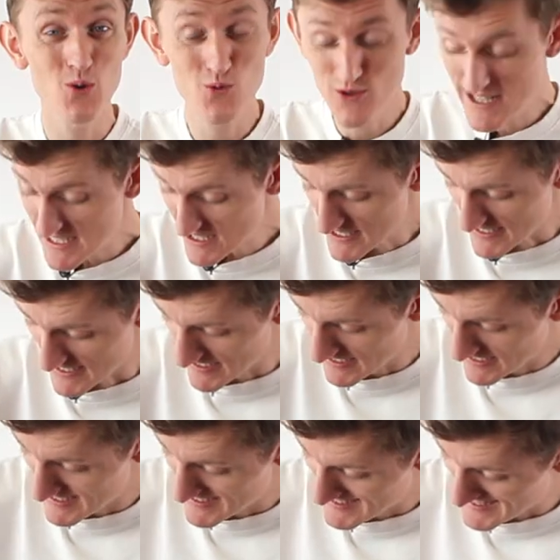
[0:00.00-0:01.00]
really
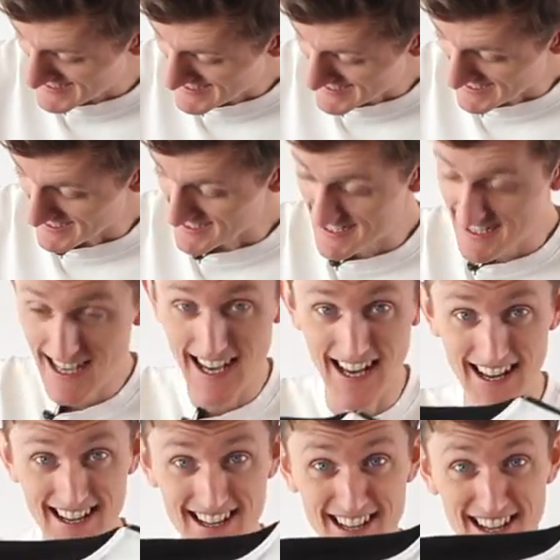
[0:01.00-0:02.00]
nice
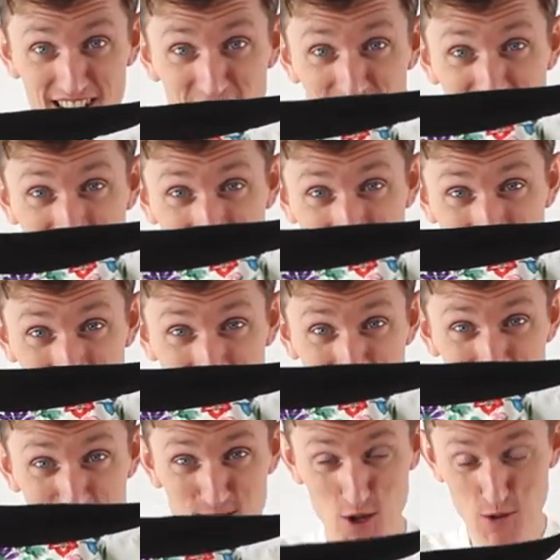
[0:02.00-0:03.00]
and clean.
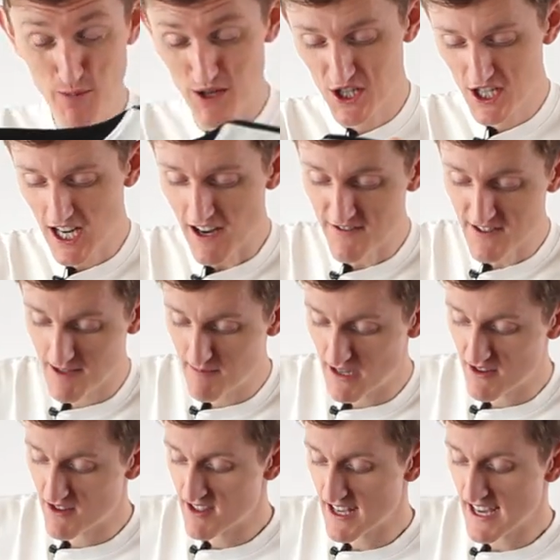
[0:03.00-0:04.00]
Super chuffed
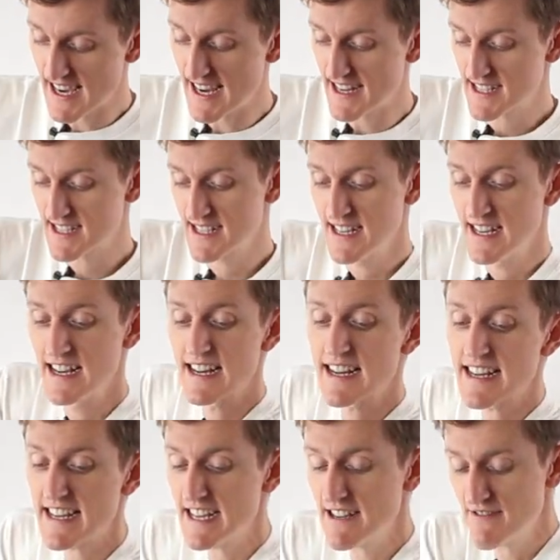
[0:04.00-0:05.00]
about that.
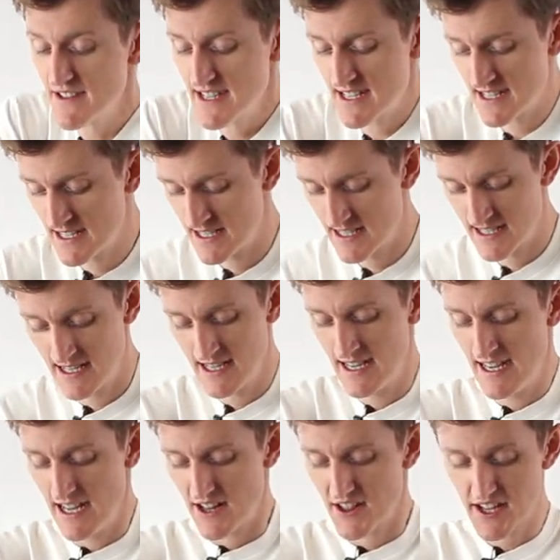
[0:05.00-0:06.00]
Even
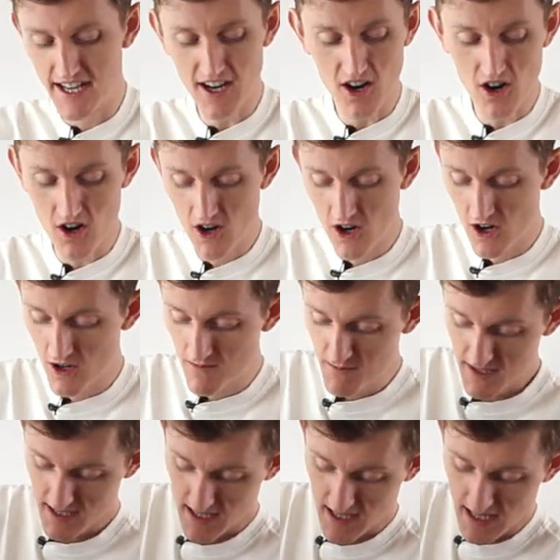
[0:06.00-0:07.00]
the
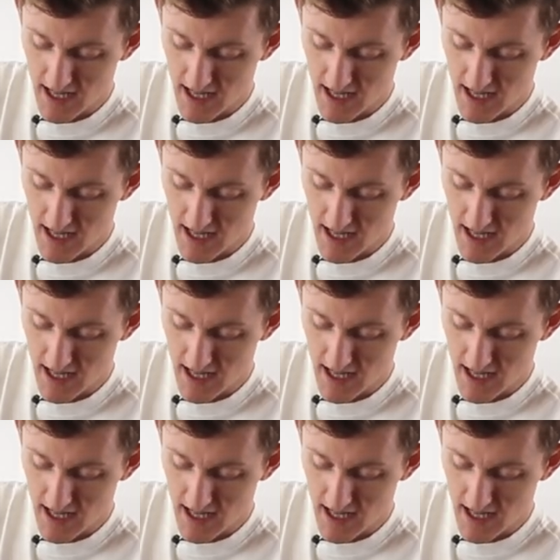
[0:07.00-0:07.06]
arms